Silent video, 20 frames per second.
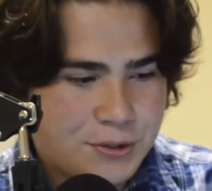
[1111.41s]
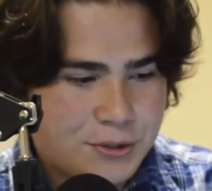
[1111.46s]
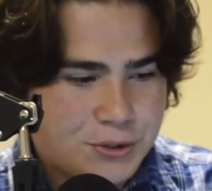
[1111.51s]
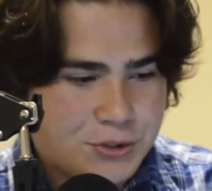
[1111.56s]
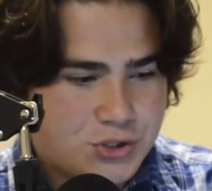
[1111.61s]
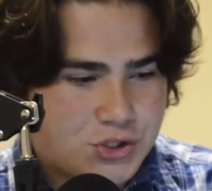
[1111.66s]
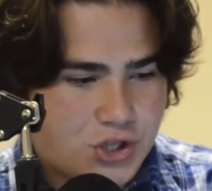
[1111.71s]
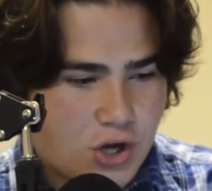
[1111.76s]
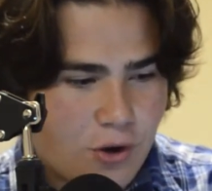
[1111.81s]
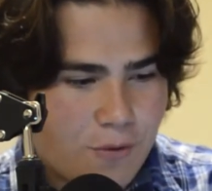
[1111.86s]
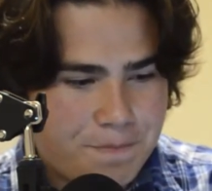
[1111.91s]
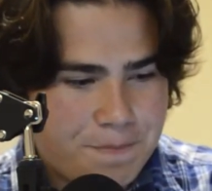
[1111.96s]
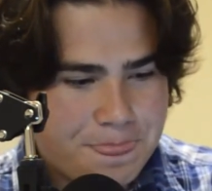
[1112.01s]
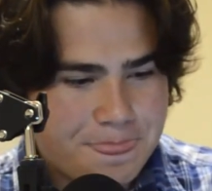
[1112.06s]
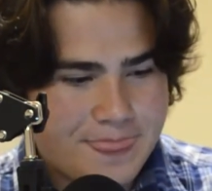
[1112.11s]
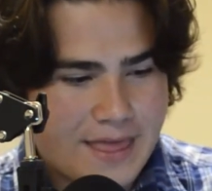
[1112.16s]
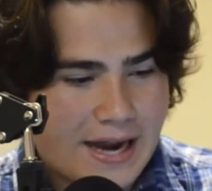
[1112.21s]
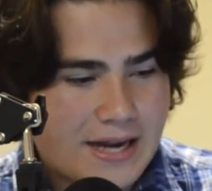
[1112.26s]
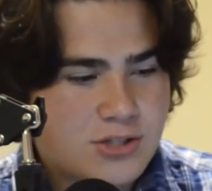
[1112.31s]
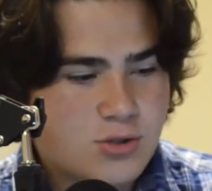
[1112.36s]
So
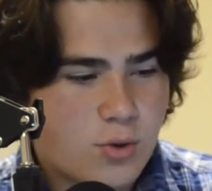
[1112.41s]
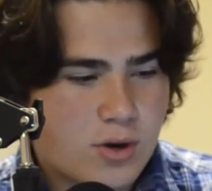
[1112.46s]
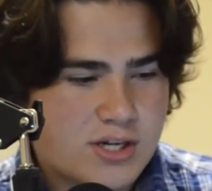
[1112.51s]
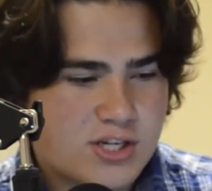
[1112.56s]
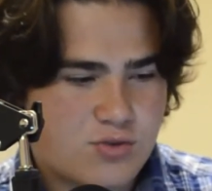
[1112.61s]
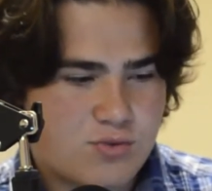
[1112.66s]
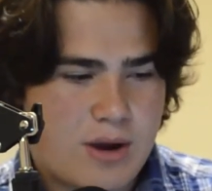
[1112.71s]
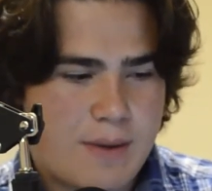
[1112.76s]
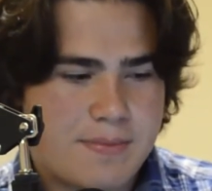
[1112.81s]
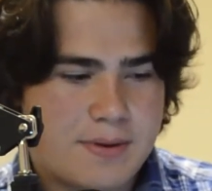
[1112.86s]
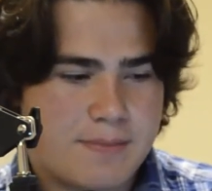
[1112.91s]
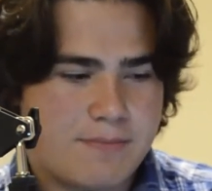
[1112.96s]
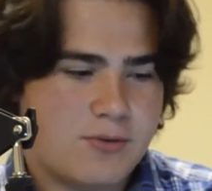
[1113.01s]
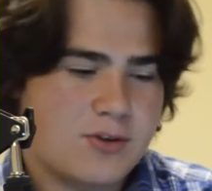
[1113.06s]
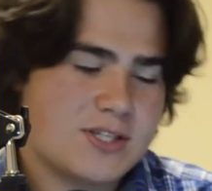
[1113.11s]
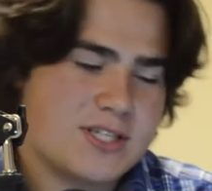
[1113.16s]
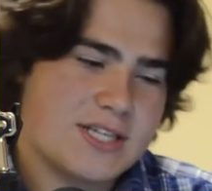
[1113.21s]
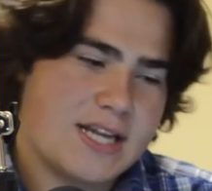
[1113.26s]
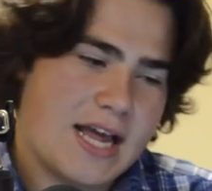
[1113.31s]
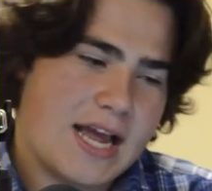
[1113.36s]
that is going to wrap it up for
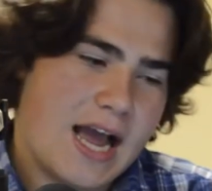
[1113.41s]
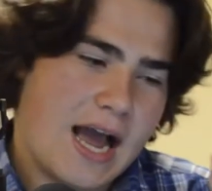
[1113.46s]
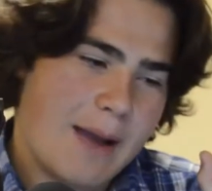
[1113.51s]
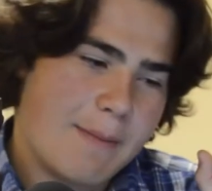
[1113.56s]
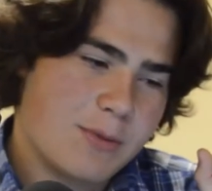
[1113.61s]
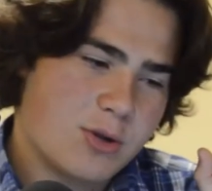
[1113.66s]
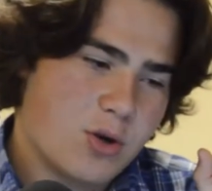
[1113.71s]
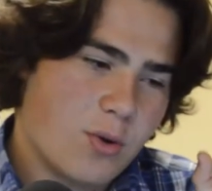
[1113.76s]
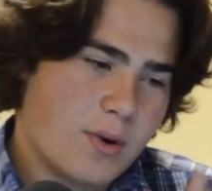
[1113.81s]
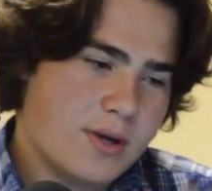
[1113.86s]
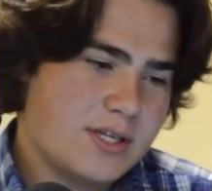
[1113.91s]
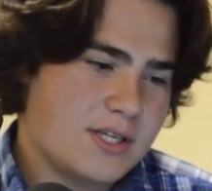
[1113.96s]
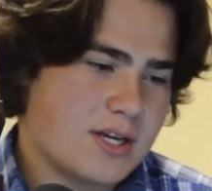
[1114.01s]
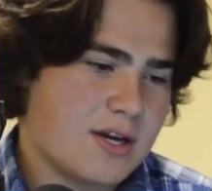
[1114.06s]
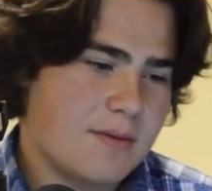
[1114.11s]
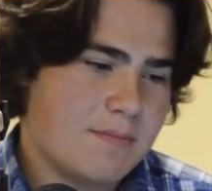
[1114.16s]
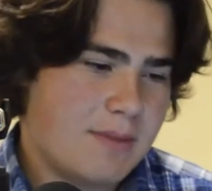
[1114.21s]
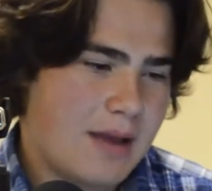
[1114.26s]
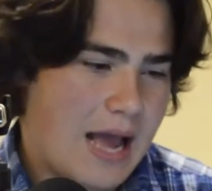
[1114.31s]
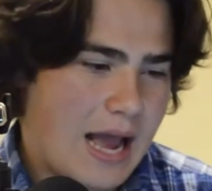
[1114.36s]
today. I'm going to
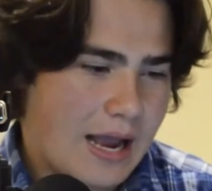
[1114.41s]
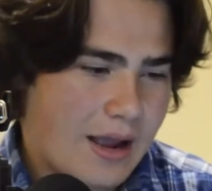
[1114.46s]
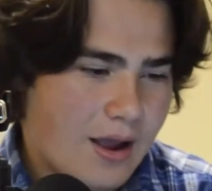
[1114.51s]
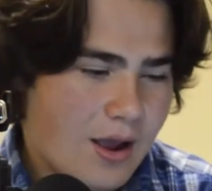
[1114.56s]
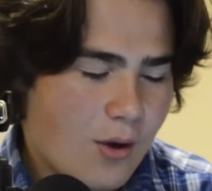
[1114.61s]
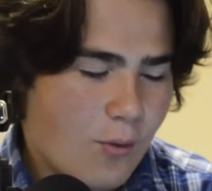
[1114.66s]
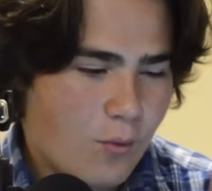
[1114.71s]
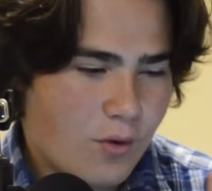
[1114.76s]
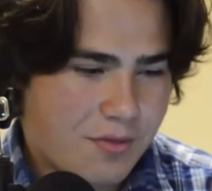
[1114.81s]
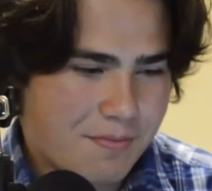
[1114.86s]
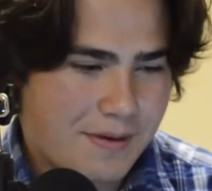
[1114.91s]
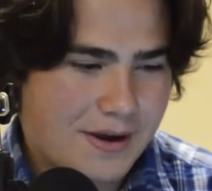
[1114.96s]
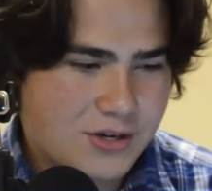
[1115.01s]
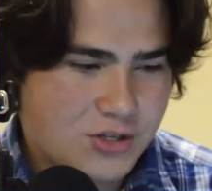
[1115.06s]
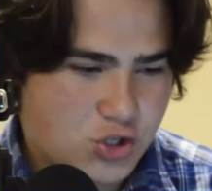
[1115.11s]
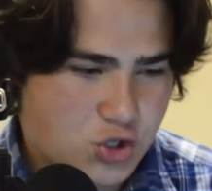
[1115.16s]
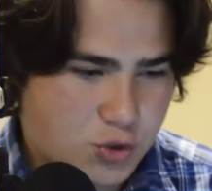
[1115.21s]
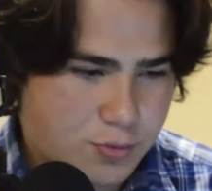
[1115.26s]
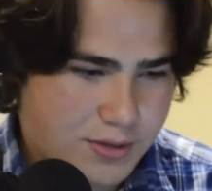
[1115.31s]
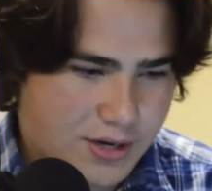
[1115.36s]
come back with my
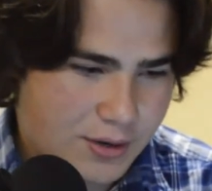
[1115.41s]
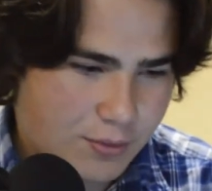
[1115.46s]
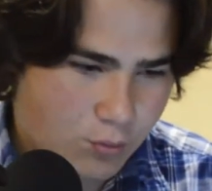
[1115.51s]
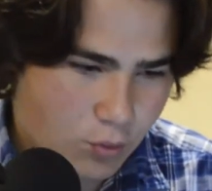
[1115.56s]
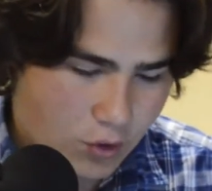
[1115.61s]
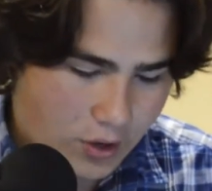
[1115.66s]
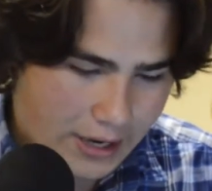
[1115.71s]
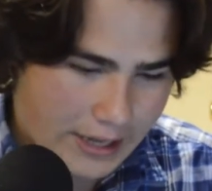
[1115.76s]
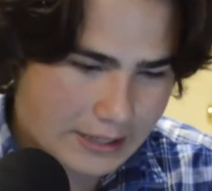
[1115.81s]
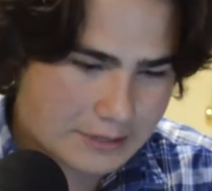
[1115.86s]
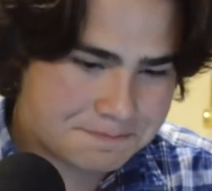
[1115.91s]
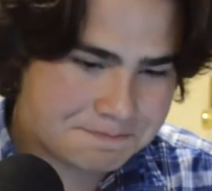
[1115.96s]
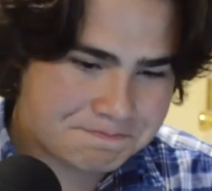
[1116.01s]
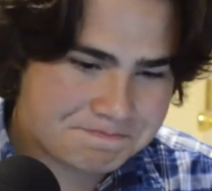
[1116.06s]
2-minute warning.